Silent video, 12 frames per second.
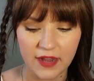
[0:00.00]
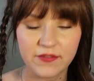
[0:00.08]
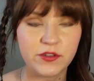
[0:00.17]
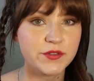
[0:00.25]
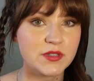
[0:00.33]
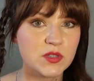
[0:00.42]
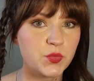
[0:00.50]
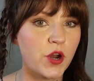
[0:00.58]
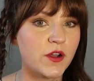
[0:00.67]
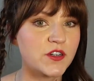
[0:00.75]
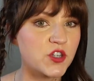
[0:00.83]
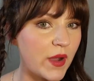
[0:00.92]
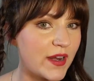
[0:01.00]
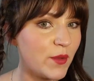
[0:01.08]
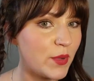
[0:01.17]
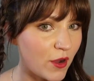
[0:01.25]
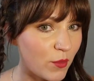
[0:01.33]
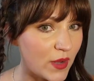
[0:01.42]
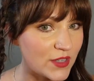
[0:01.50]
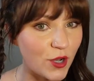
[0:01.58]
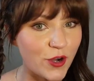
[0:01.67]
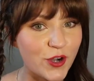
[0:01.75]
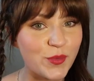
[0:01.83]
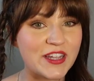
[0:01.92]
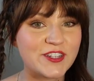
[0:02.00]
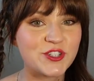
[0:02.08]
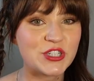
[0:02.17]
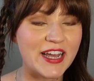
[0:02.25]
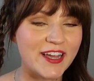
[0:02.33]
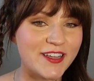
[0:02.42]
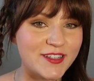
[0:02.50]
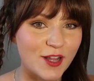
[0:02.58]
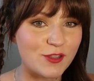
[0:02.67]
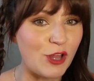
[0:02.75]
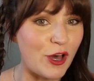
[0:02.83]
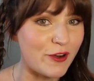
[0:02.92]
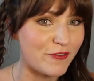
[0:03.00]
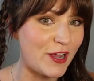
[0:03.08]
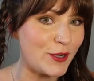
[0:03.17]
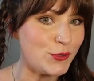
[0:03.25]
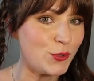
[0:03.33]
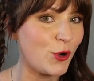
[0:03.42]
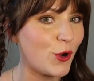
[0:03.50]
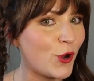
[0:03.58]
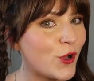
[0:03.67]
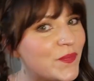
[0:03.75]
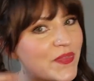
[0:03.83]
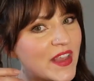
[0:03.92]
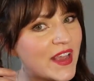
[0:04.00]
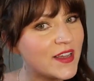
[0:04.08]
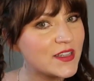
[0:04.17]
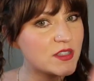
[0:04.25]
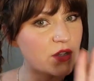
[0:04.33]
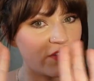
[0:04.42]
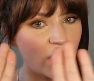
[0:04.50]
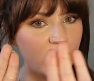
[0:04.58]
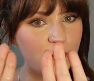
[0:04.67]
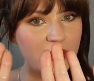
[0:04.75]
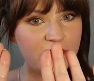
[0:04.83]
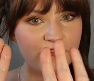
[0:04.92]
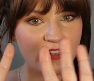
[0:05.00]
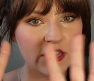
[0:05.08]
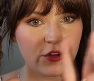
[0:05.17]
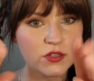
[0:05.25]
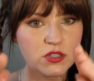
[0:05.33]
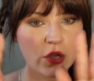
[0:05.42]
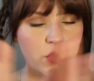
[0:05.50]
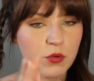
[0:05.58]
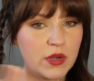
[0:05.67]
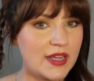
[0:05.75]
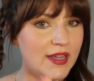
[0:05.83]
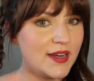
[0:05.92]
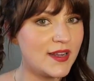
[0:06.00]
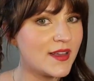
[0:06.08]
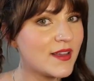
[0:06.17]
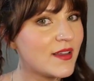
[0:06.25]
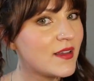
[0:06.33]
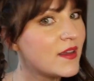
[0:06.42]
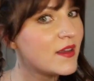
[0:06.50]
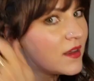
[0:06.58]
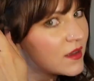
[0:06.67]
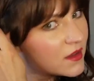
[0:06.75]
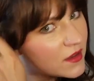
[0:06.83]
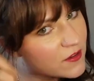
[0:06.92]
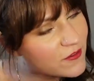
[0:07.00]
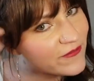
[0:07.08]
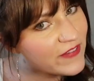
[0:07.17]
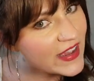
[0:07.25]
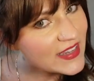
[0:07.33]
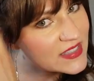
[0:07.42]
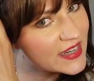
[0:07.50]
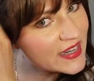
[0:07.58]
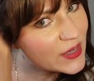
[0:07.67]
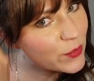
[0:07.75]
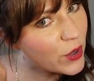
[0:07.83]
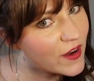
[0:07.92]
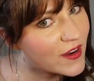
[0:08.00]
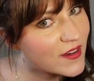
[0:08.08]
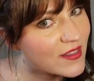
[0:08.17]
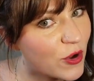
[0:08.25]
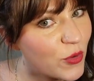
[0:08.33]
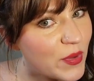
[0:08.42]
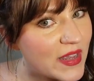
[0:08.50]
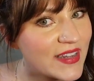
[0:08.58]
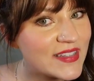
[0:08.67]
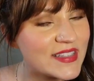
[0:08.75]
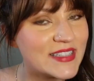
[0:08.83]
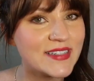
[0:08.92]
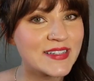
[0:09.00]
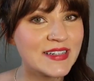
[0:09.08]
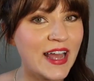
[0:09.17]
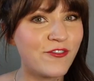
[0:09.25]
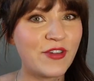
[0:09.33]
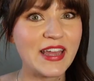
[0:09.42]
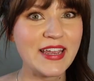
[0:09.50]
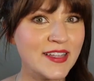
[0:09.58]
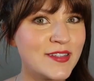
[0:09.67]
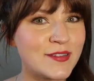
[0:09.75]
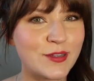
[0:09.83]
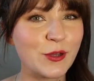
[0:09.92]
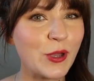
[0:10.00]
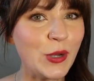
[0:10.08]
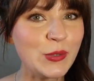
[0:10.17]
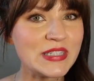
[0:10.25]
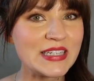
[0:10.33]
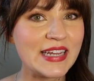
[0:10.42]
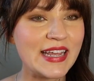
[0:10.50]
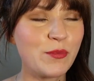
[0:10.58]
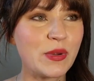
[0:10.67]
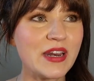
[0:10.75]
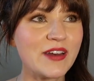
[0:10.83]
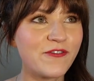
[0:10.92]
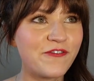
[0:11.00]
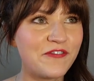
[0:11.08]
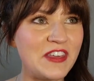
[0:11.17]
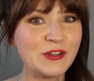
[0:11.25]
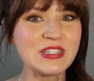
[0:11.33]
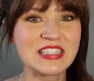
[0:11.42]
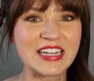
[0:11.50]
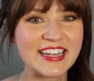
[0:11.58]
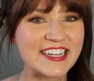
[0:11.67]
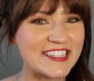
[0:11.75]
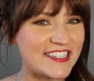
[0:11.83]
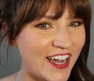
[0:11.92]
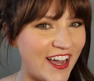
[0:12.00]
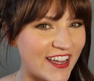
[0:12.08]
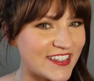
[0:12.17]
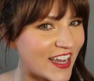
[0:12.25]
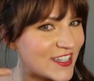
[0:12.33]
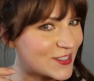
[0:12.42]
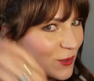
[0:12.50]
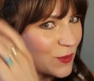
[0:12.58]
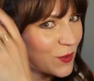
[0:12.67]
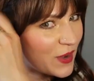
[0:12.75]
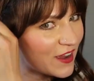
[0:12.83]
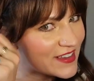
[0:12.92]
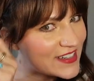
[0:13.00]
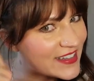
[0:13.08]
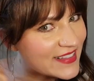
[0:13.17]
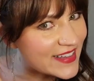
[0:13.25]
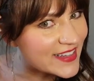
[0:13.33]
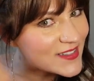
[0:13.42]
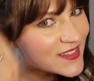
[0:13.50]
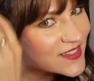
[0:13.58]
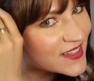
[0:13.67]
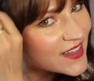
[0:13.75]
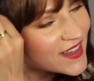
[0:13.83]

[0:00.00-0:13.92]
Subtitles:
I've used this product quite a bit on my daughter because she has a lot of natural curl. So I've got my fingers coated. Fascinating product though, because it doesn't have any silicones in it, but it feels like it does. I don't know how they did this.